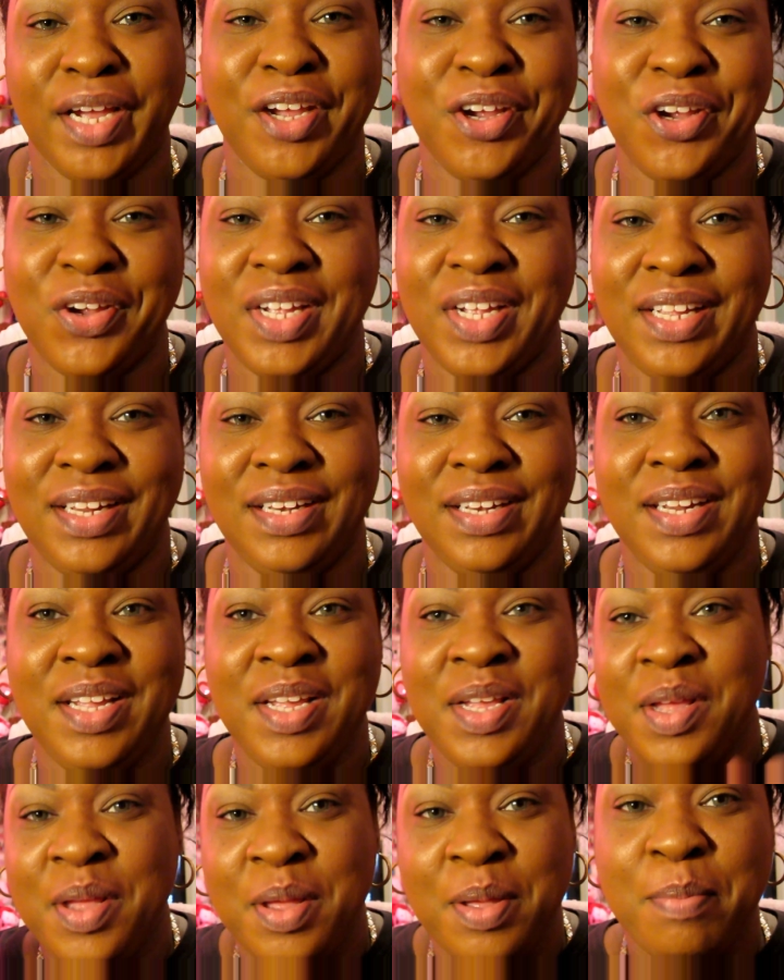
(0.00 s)
curtain
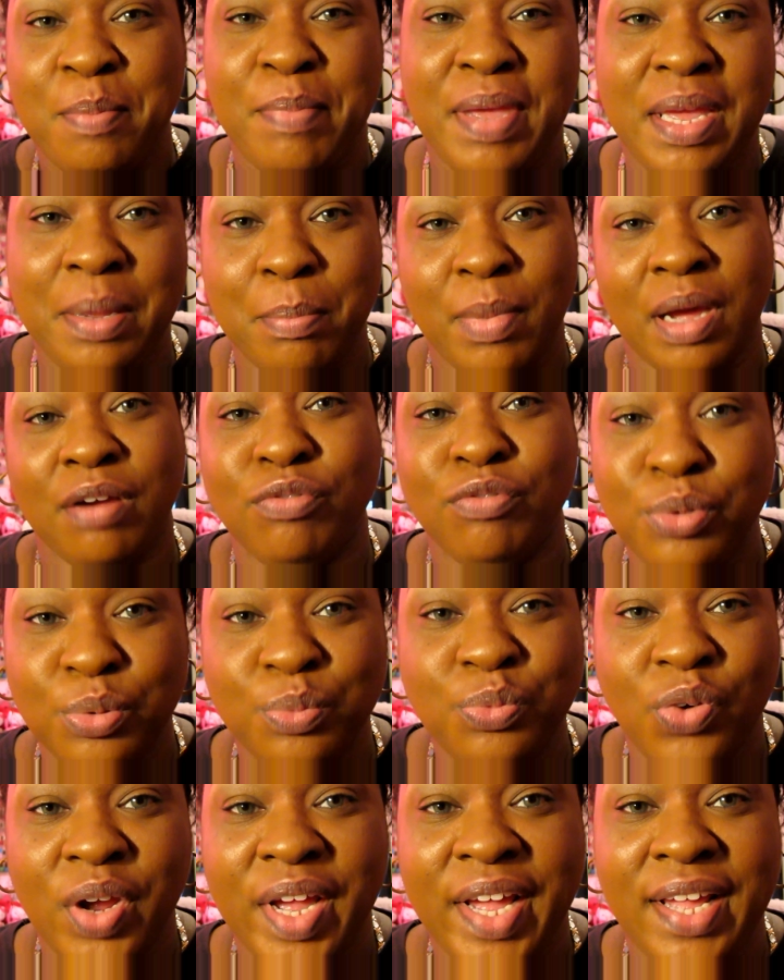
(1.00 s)
made my
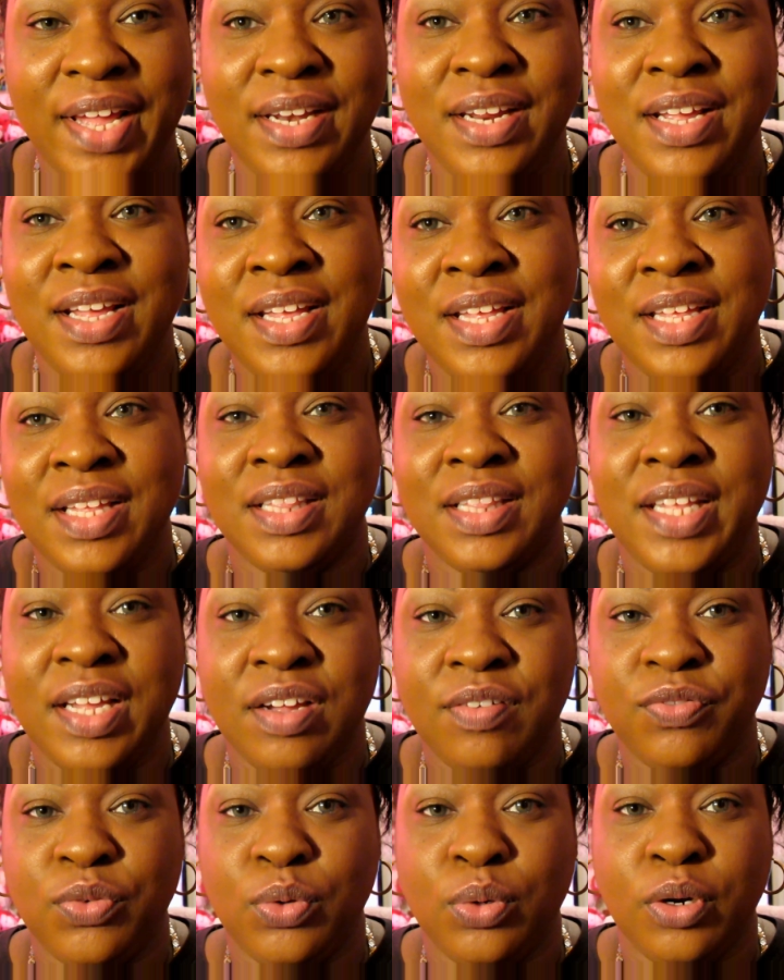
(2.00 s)
room red
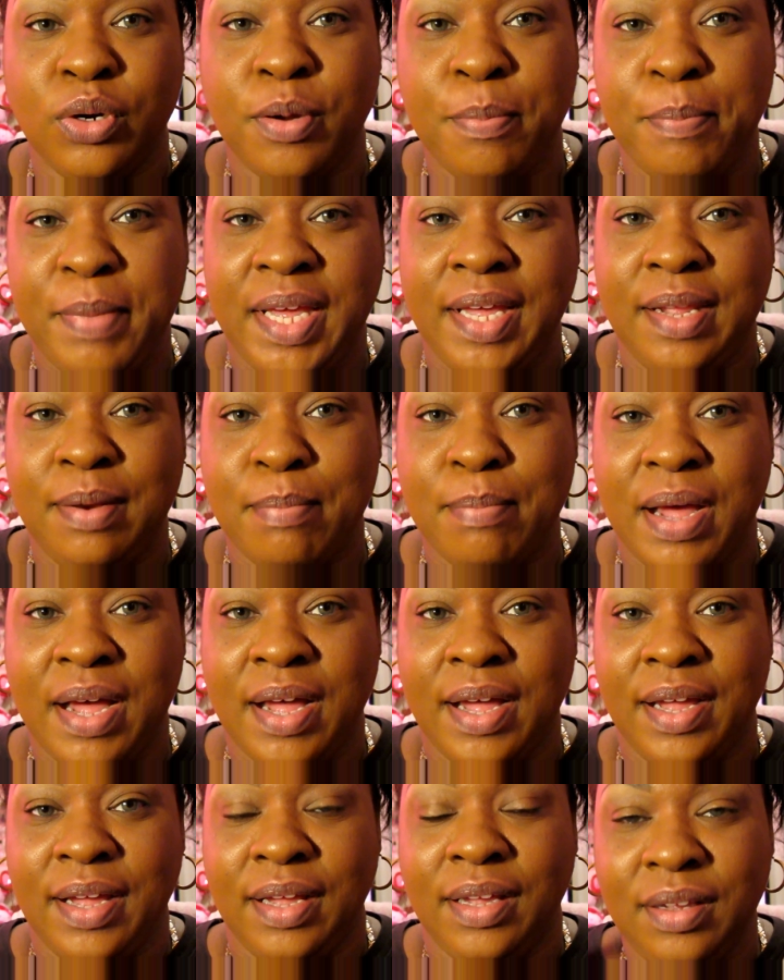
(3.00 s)
therefore made
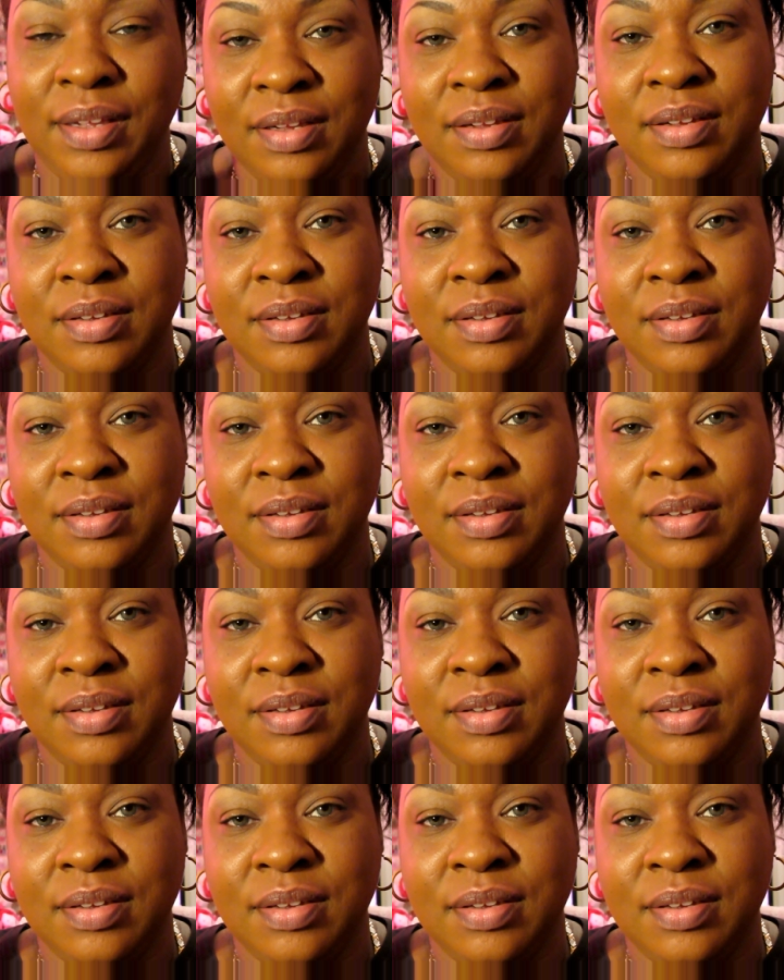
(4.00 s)
my